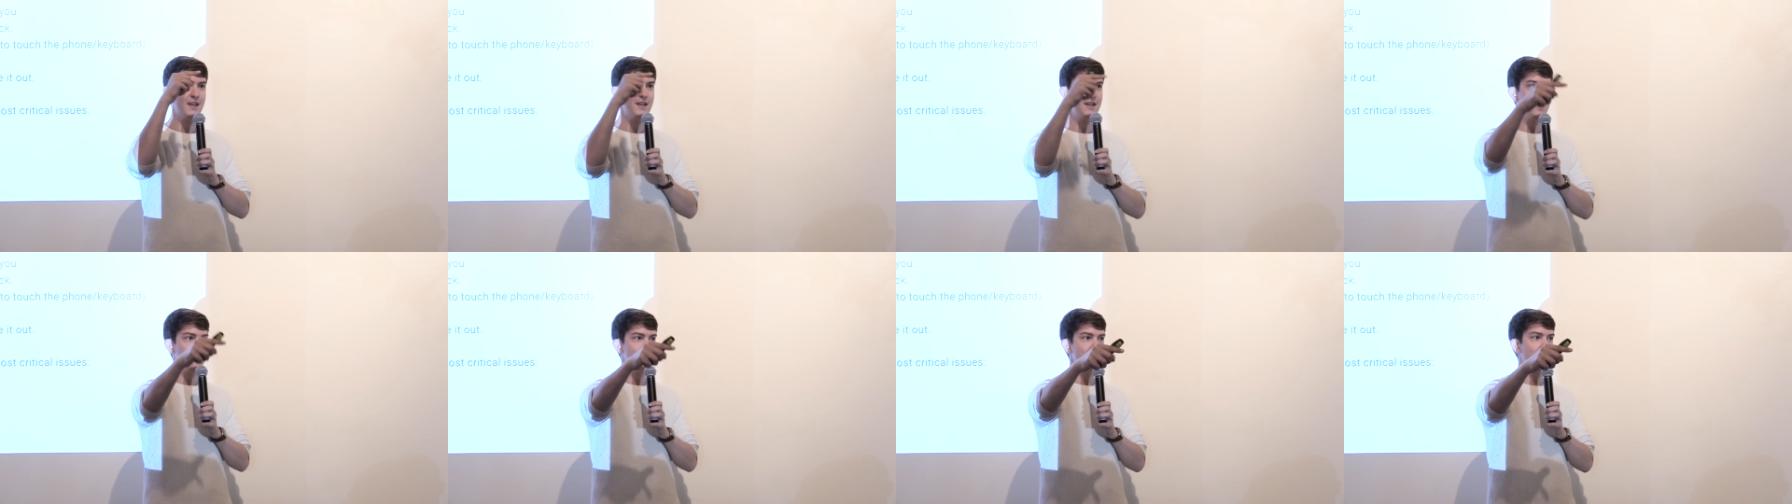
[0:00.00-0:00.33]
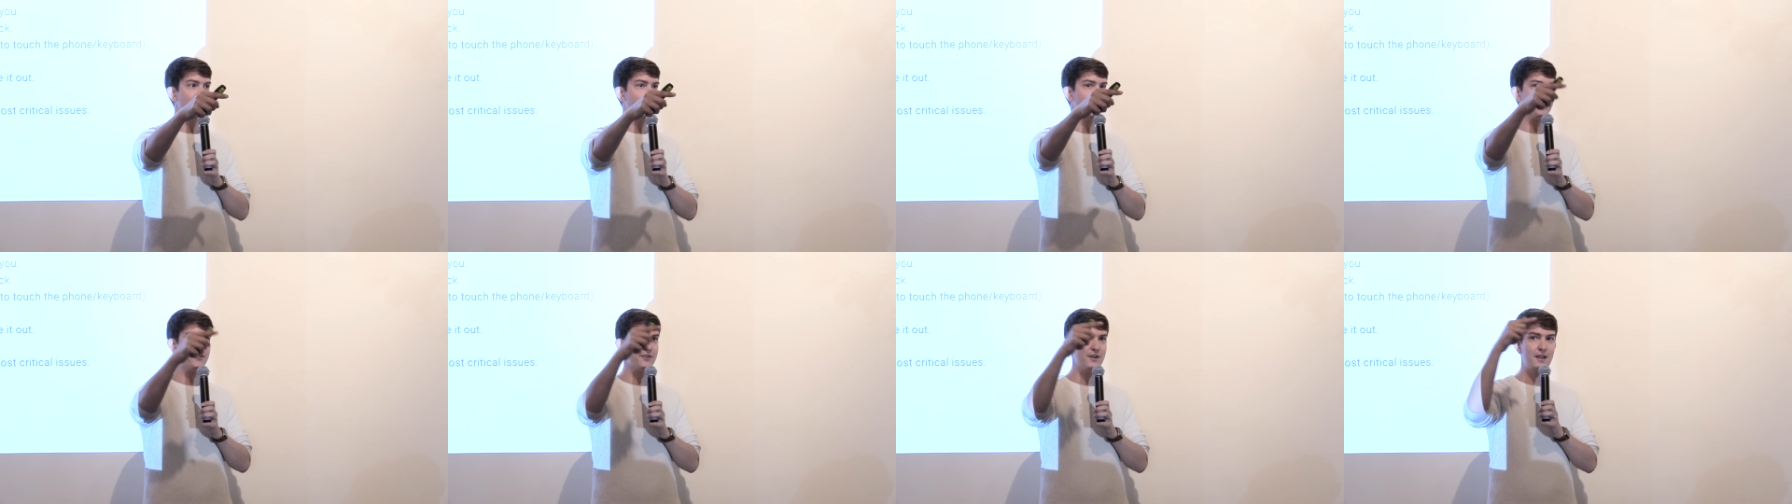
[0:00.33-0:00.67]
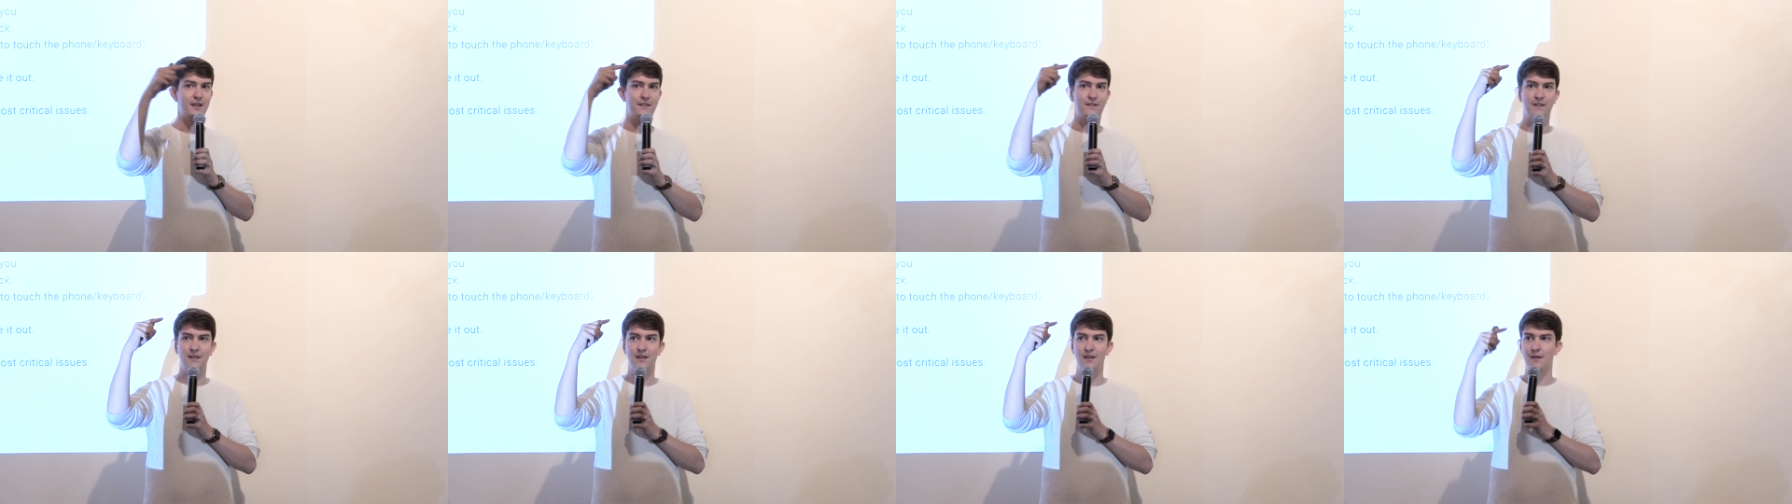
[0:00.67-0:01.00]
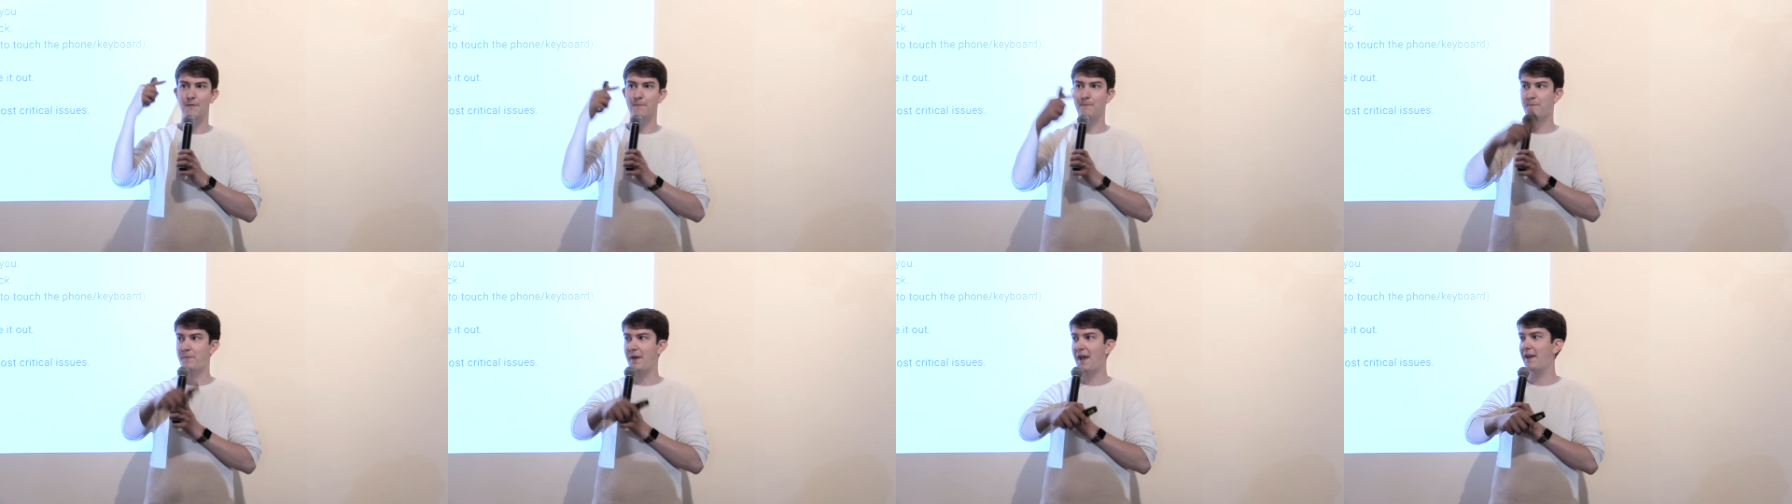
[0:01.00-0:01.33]
email address,
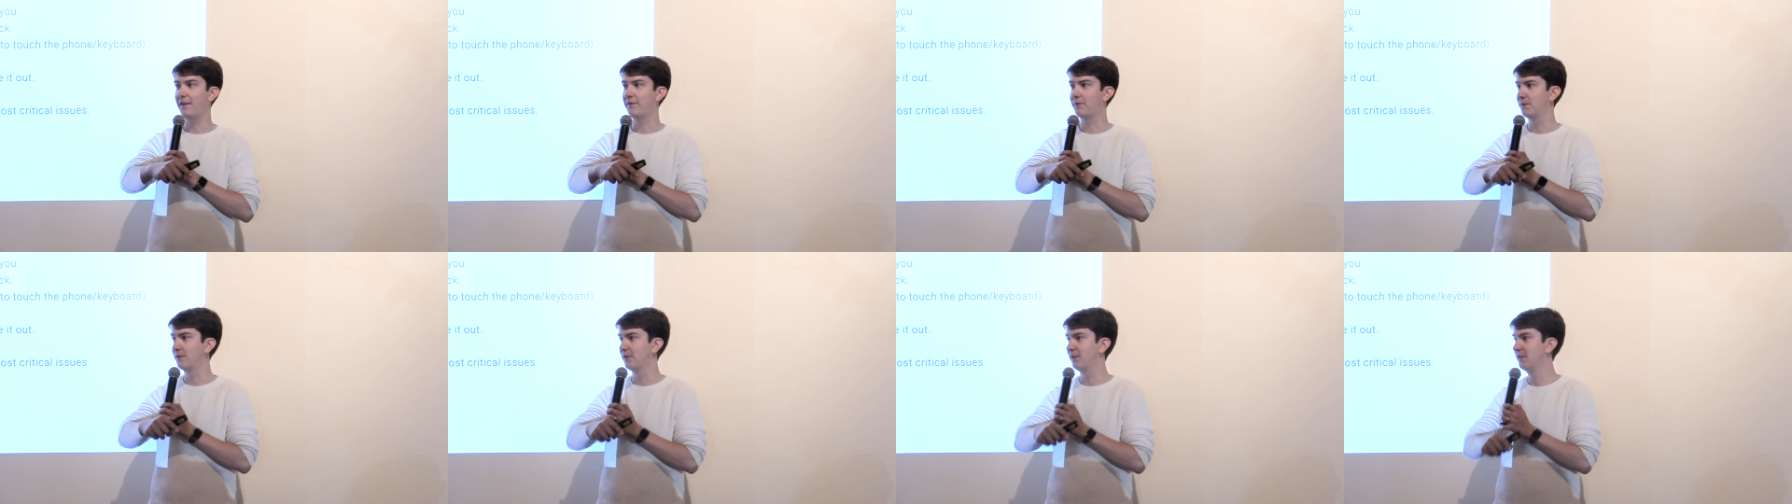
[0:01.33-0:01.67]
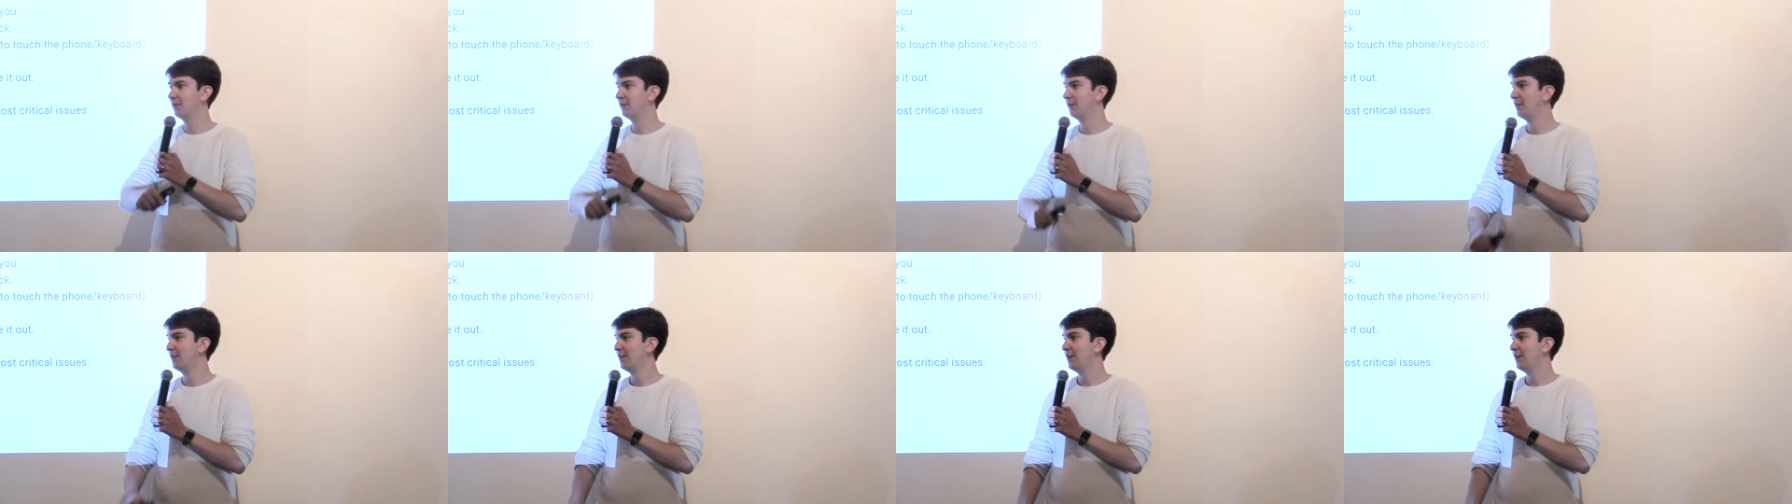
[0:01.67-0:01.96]
password.